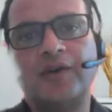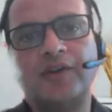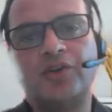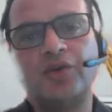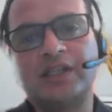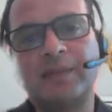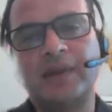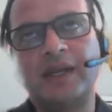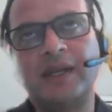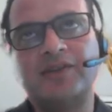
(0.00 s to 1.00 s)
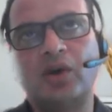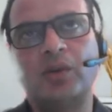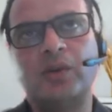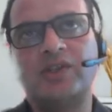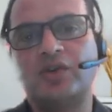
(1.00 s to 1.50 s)
you do, somebody is
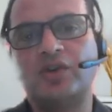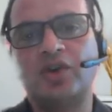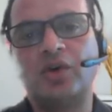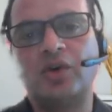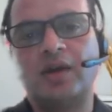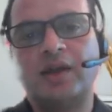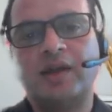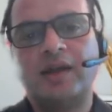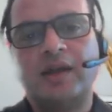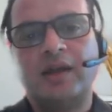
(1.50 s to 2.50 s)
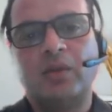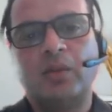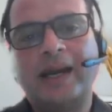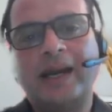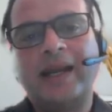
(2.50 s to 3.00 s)
always going to know
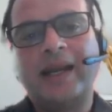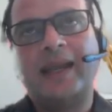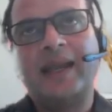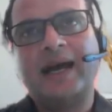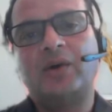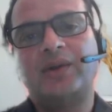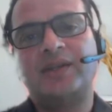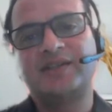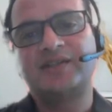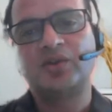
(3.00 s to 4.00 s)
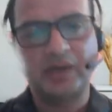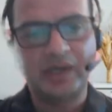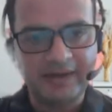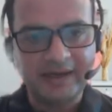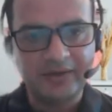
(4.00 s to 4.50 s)
why and how this is going to
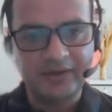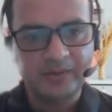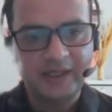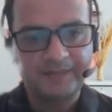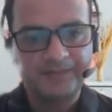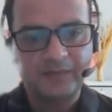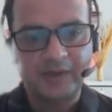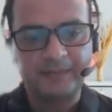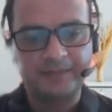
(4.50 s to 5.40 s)
add value to me, right?